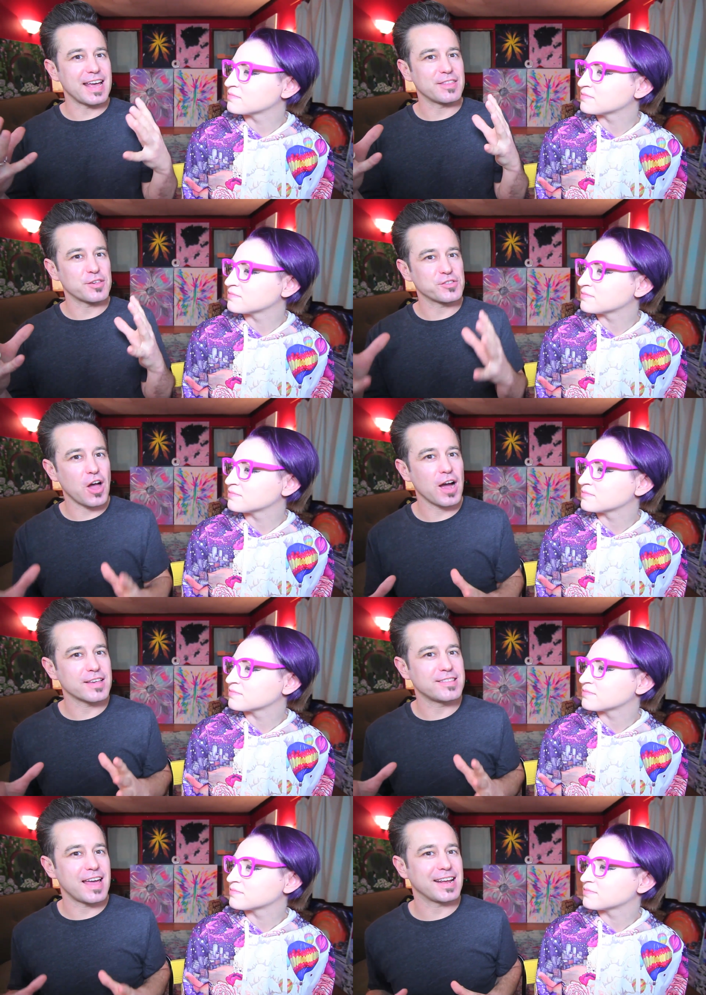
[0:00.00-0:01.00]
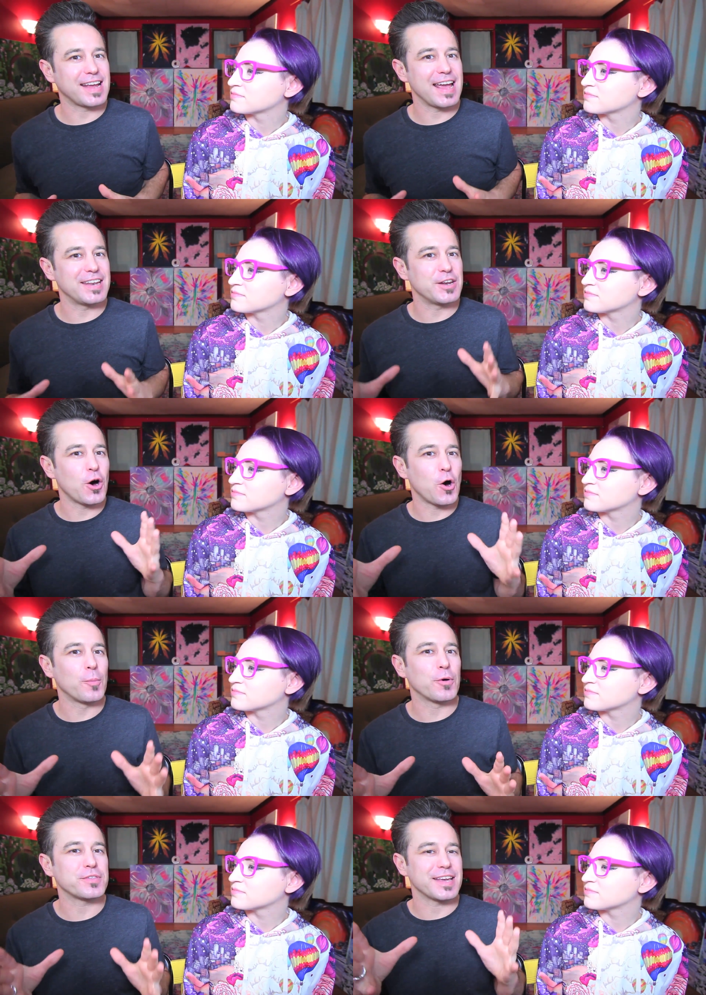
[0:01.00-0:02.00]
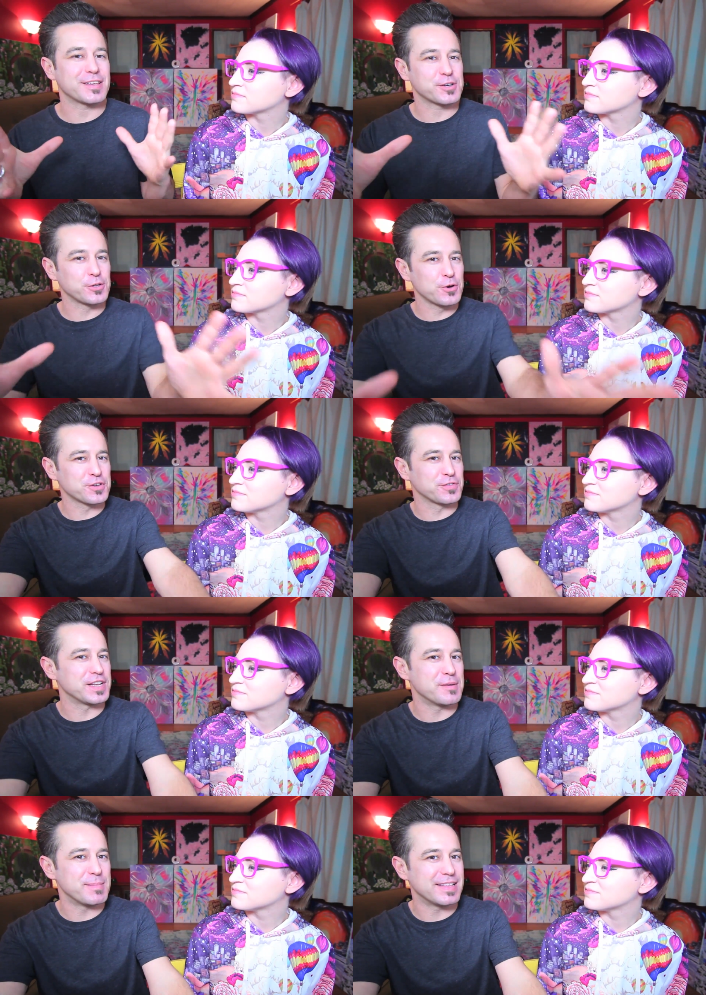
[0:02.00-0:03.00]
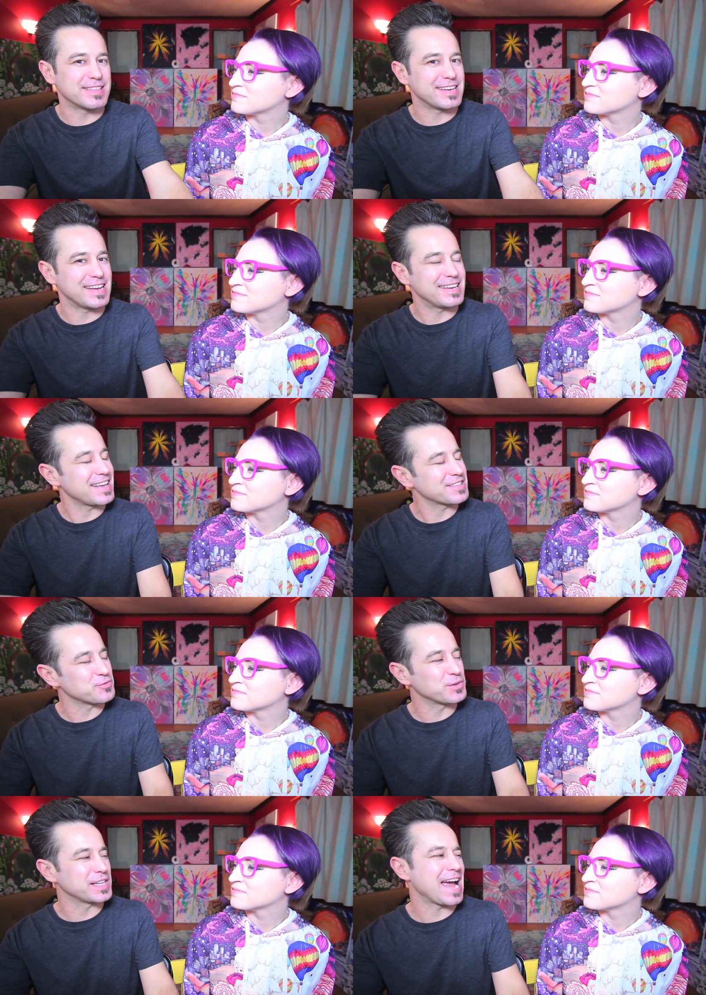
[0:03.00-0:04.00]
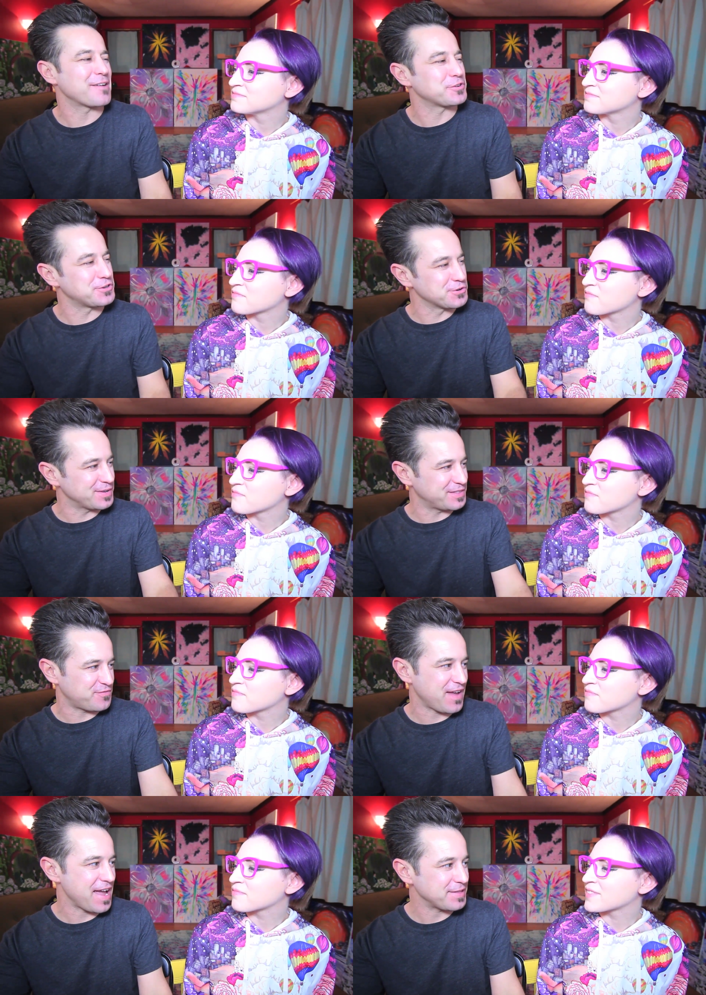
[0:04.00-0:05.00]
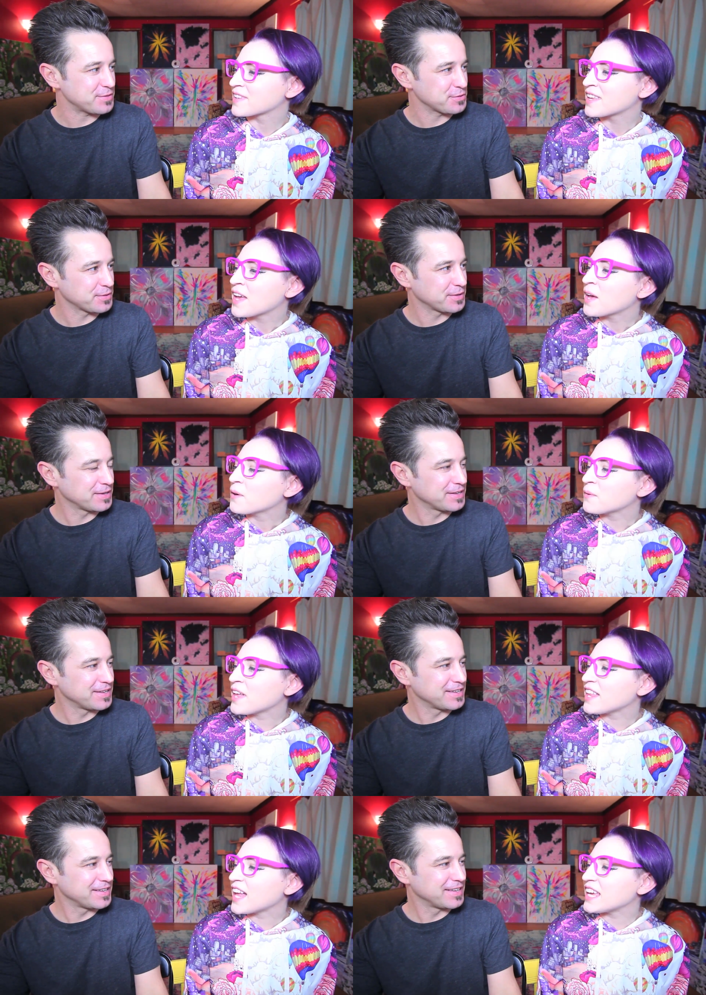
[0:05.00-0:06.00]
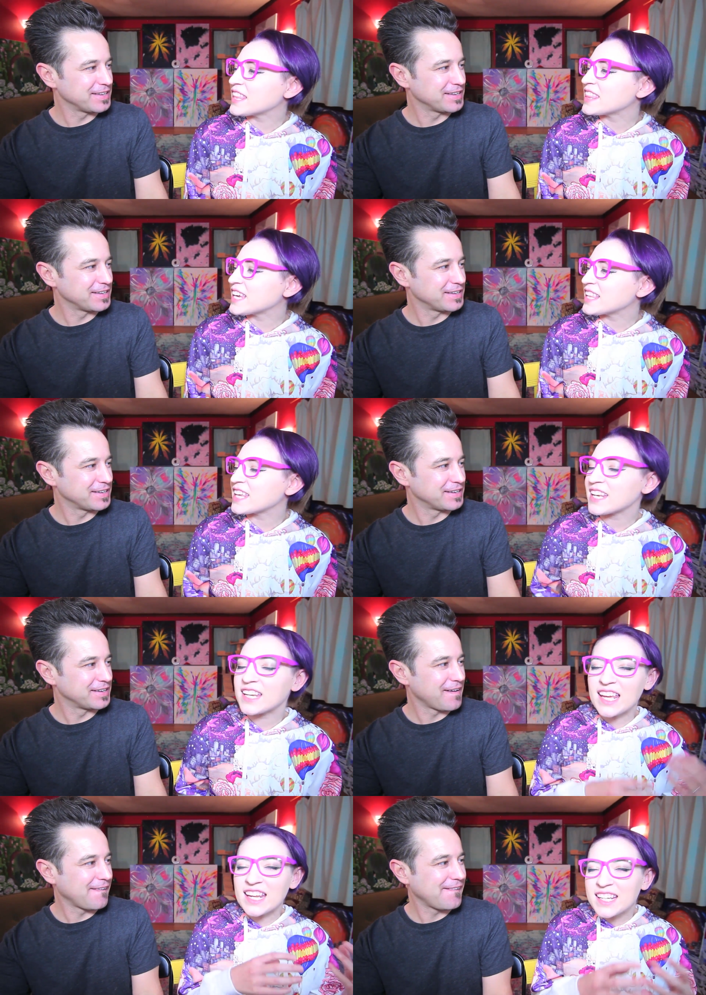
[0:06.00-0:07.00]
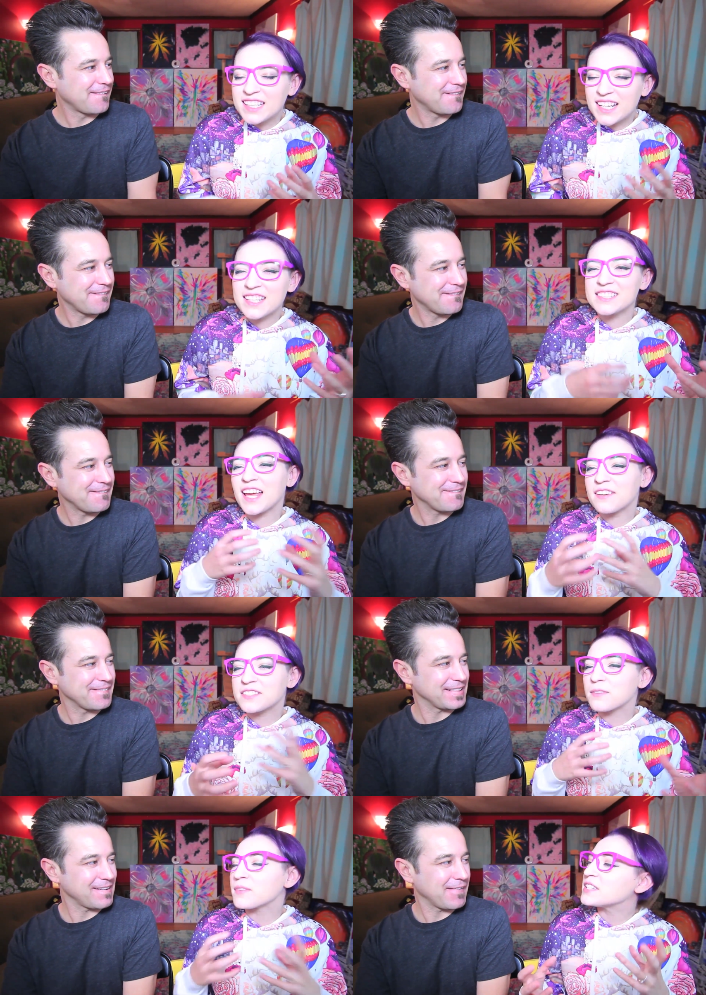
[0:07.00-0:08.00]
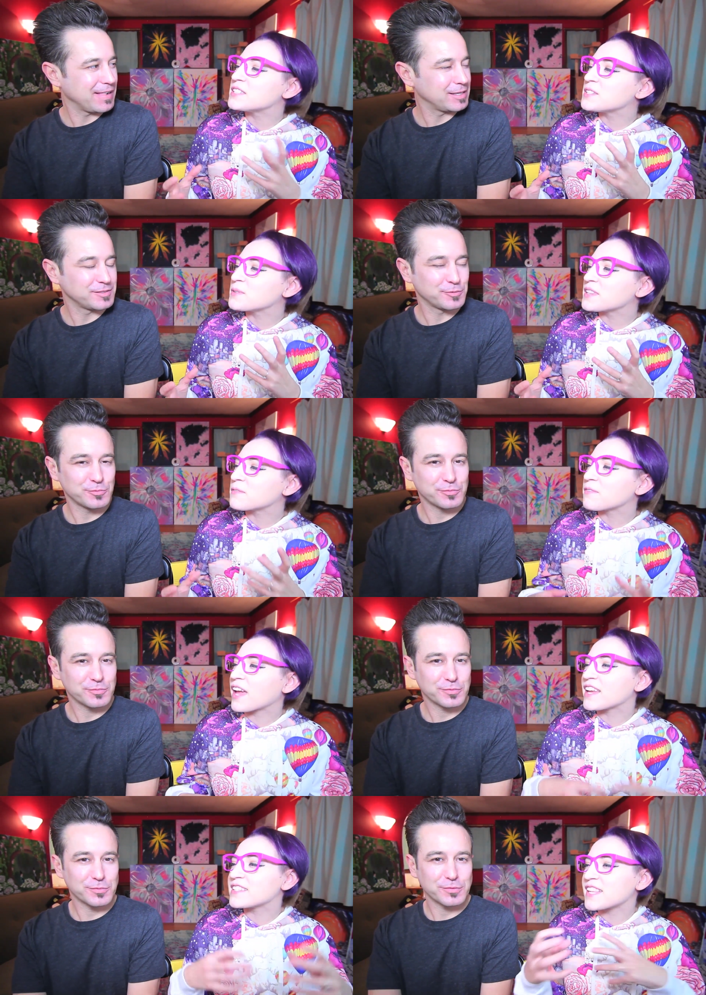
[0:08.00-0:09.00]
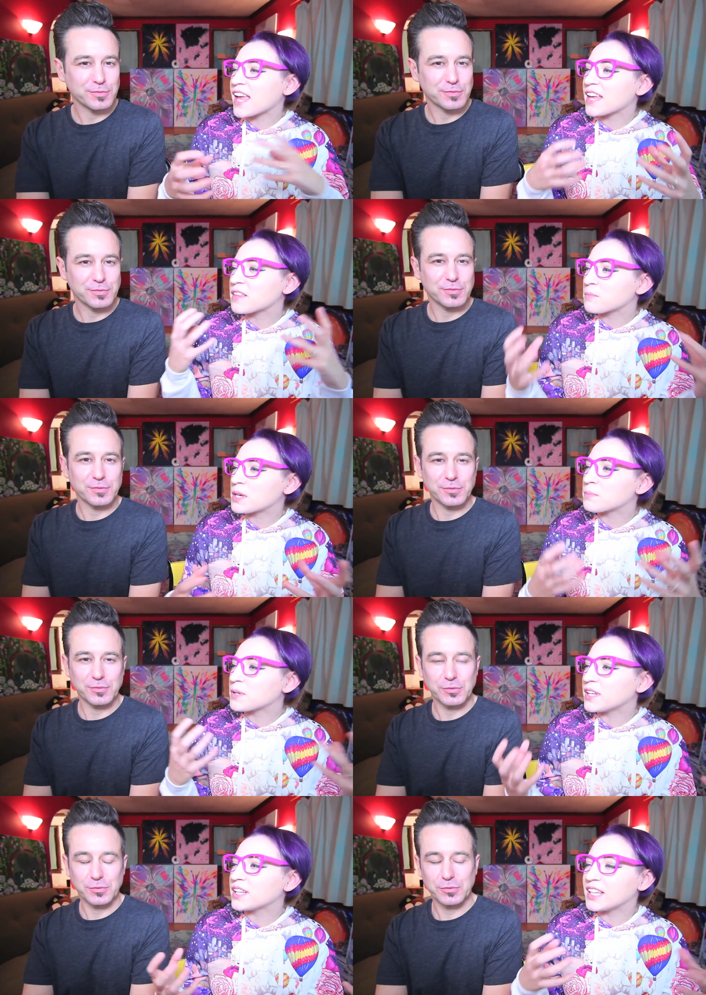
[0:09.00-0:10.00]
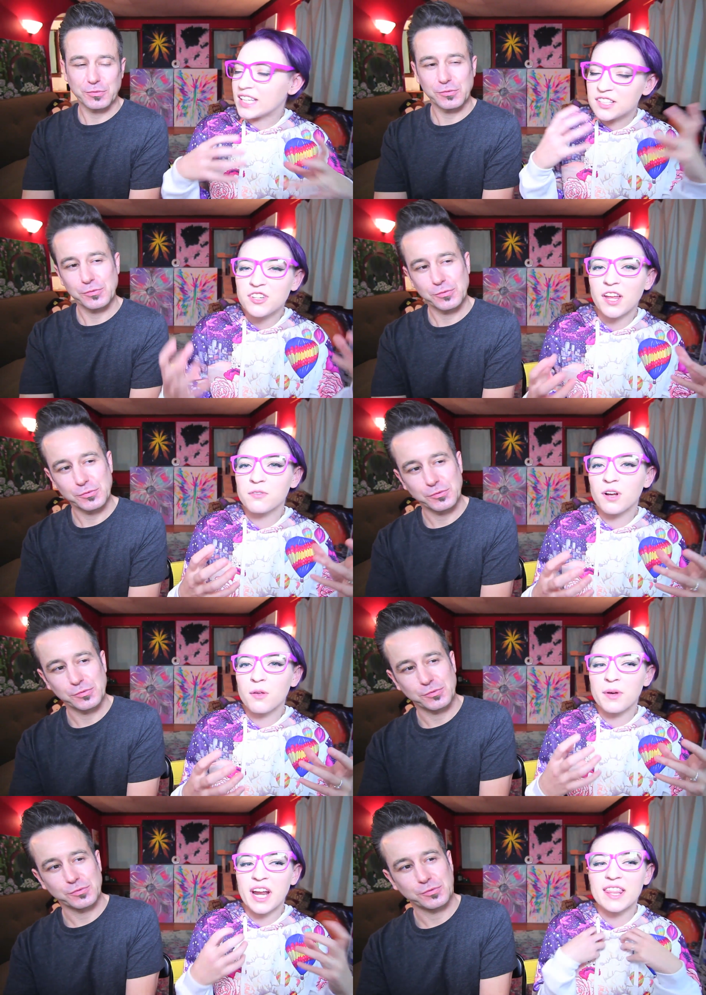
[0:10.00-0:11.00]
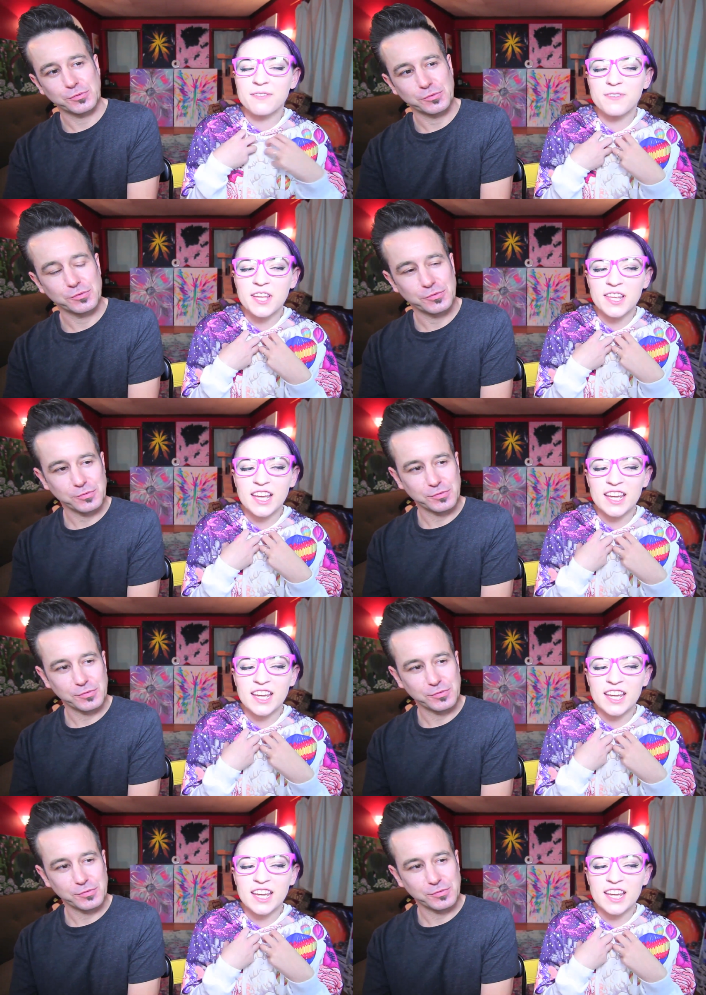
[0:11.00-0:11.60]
Speaker 1: that the song is dedicated almost exclusively to Minzy and doesn't really have to do with the fans.
Speaker 2: Well, I think that it does have something to do with the fans and the people in general, but I feel